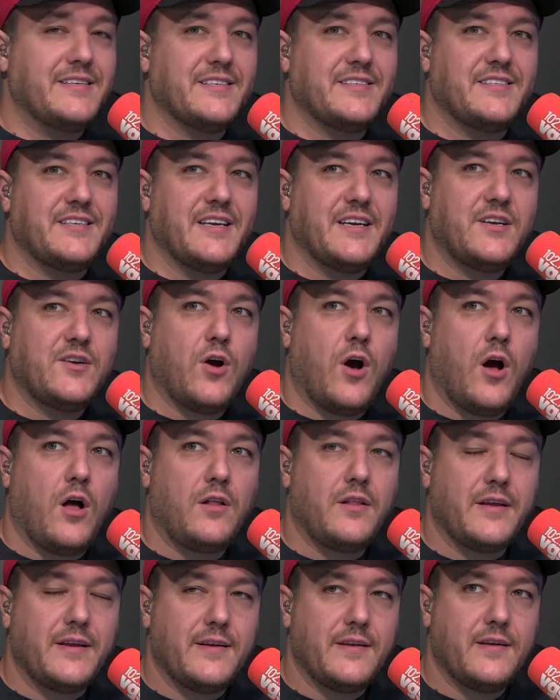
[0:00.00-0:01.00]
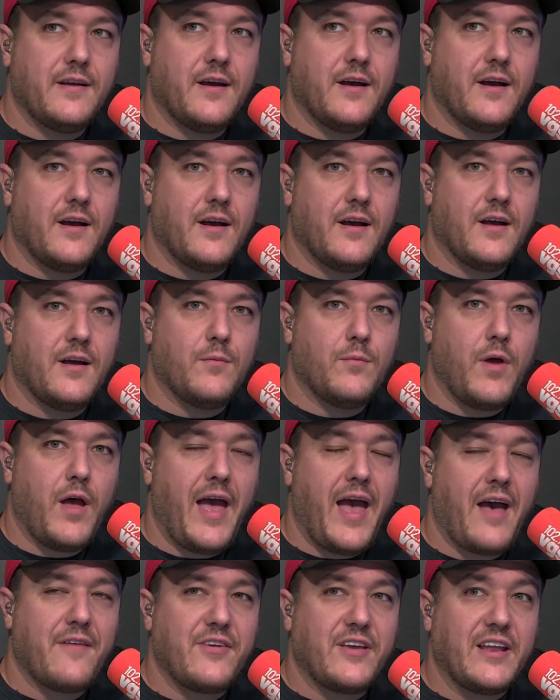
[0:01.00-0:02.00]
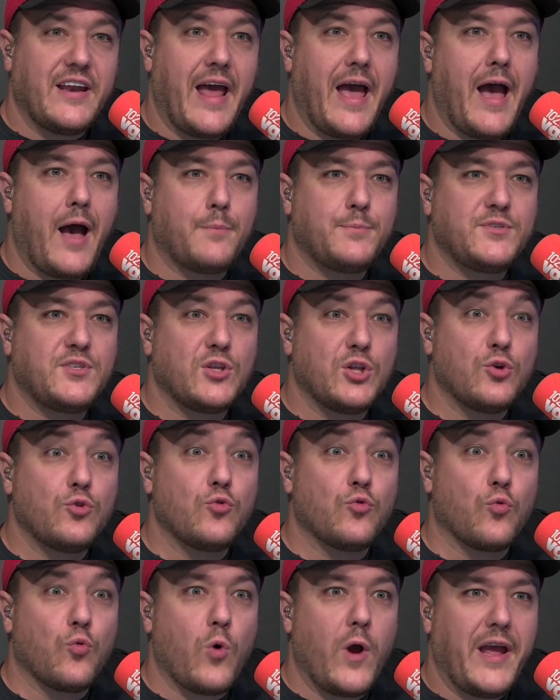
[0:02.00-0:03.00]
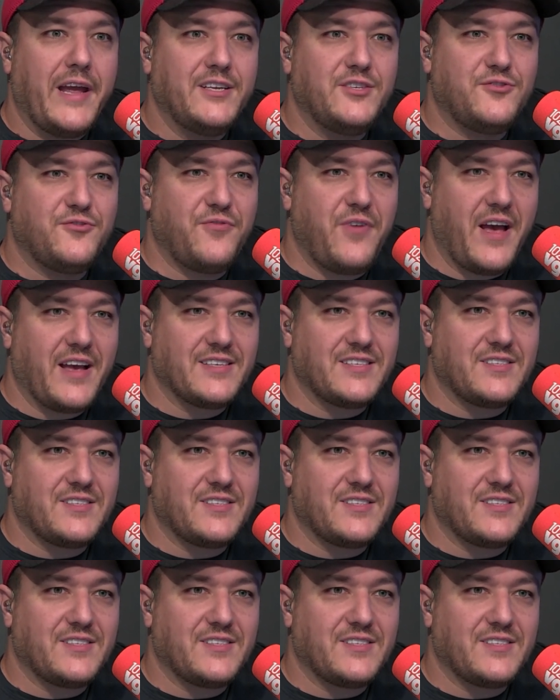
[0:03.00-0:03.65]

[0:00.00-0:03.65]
see Colin having an absolute rage fest